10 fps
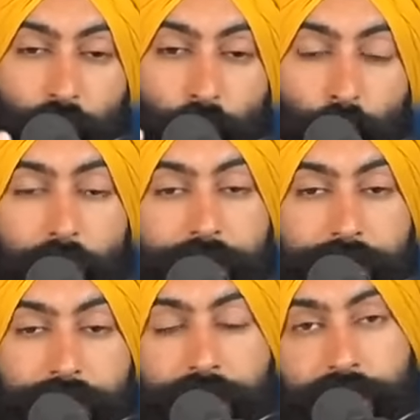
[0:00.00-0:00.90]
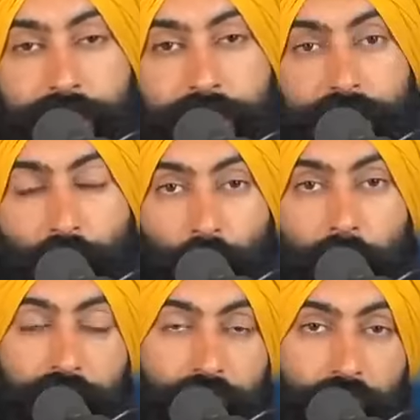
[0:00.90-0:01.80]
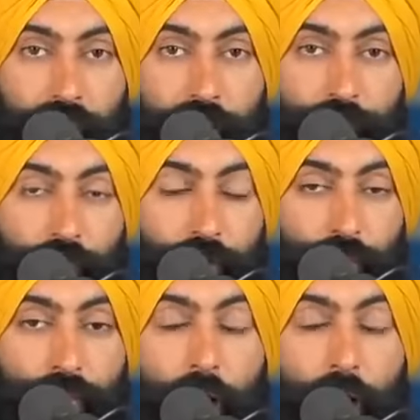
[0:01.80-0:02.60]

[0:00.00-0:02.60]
out what is the right thing for you.